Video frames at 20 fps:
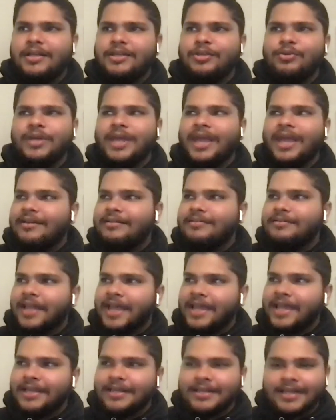You can't
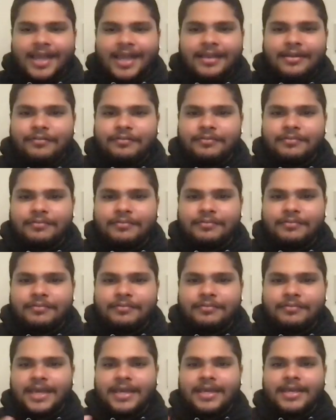like N-
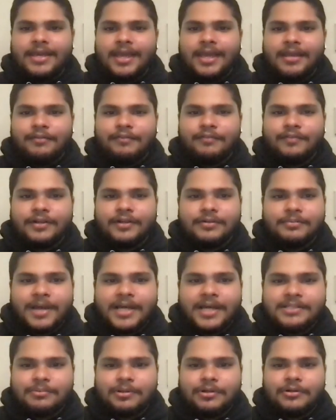NBA, NFL,
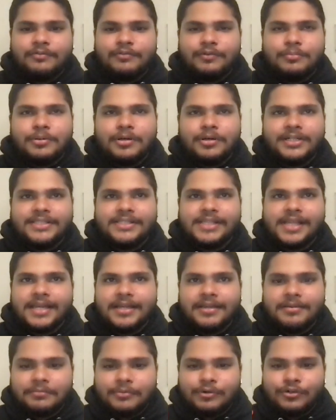basketball, football. It's like
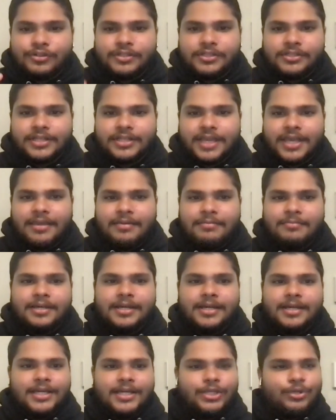an emotional game.
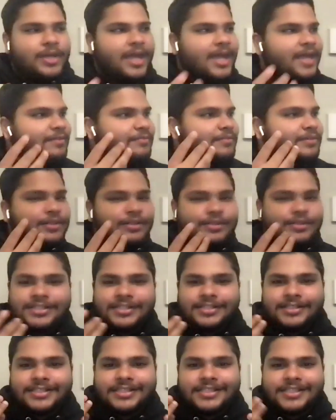You can't even
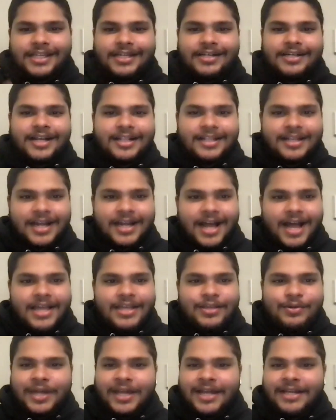stare at the guy.
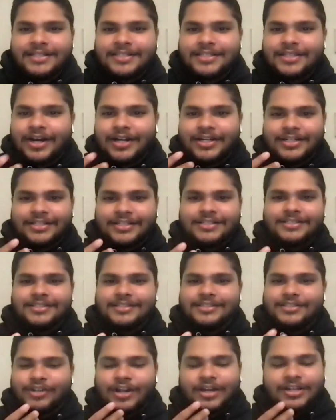You can't talk
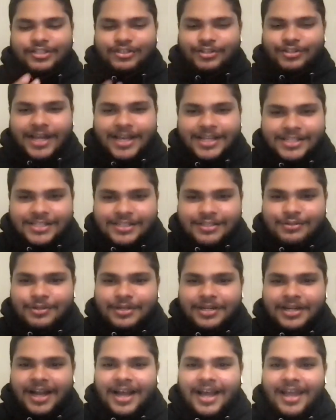talk trash
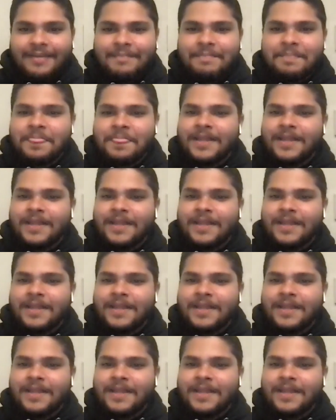to a guy.